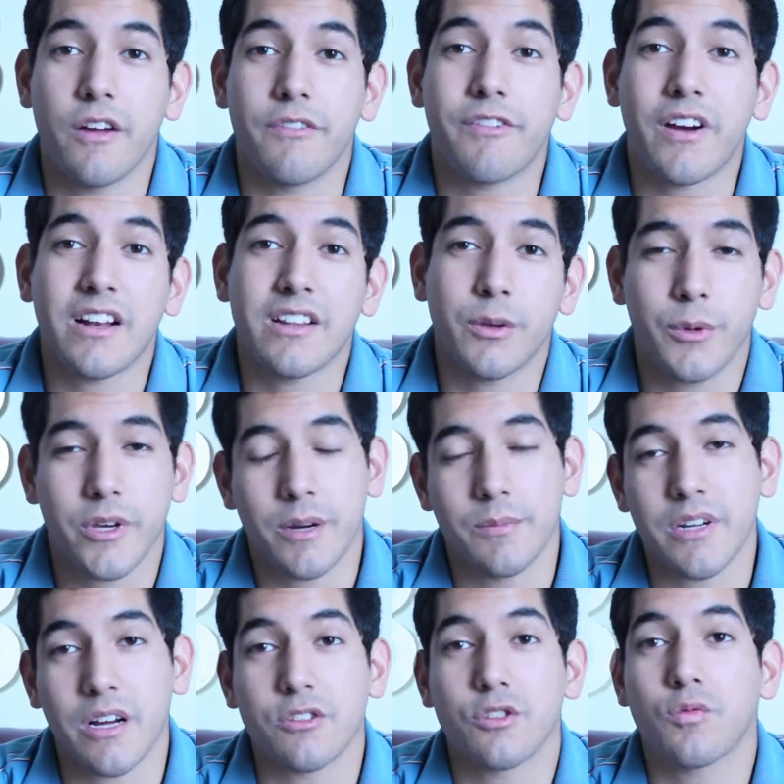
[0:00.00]
And finally, we
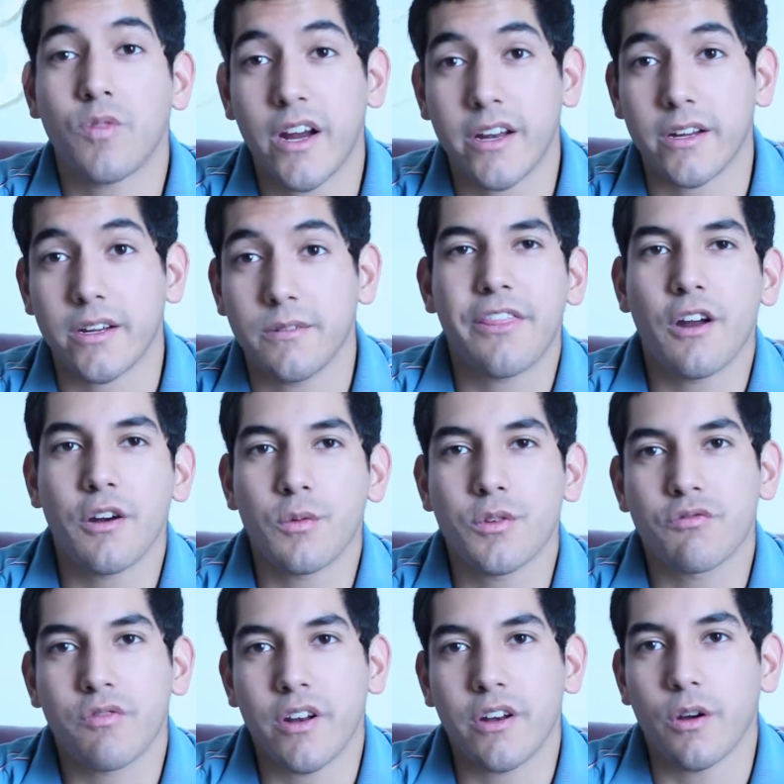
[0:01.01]
come down to writing. I thought it
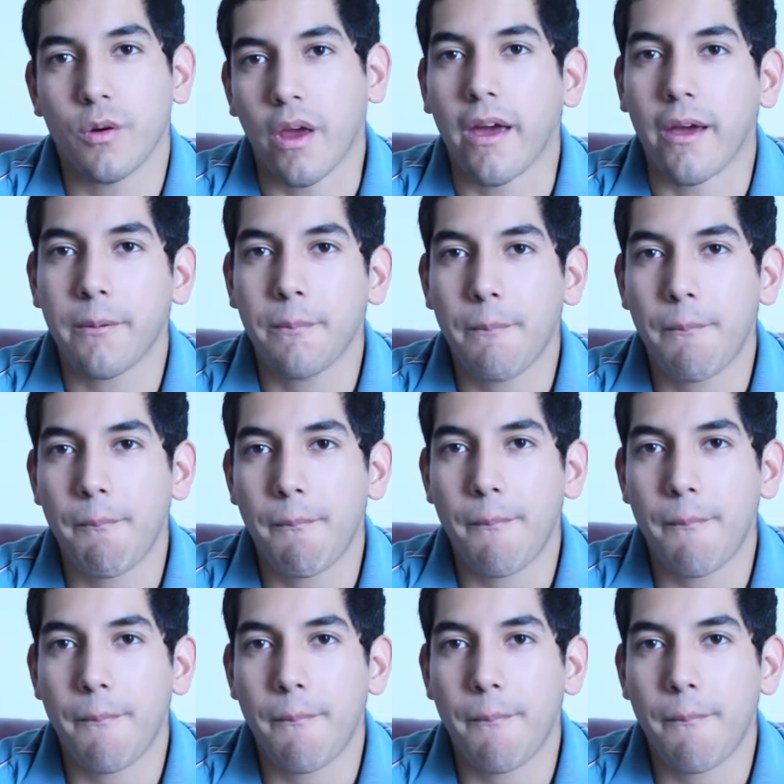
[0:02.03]
was written okay.